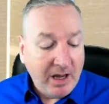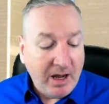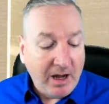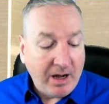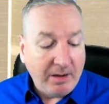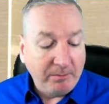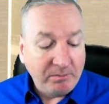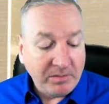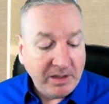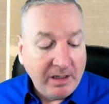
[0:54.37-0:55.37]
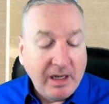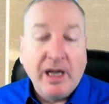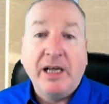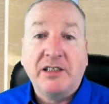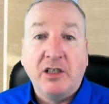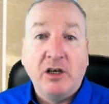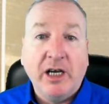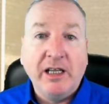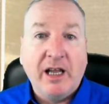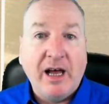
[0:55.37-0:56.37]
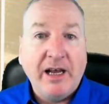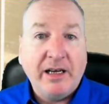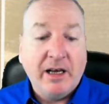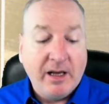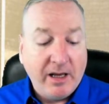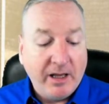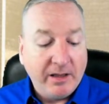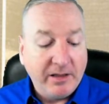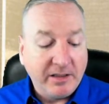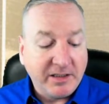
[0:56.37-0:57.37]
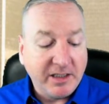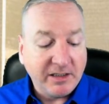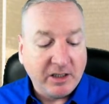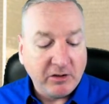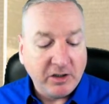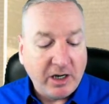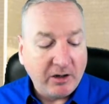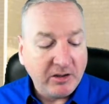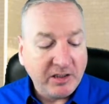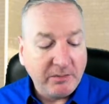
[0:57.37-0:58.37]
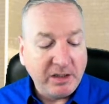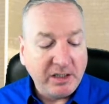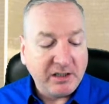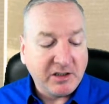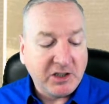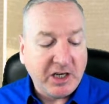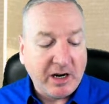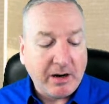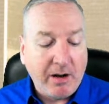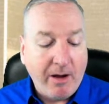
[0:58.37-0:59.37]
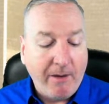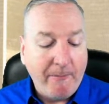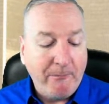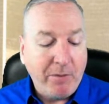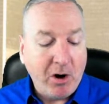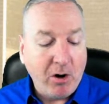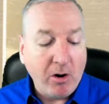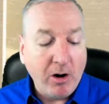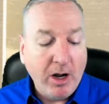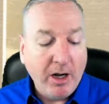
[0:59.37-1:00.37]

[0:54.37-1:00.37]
It's looking like the $600 stimulus check per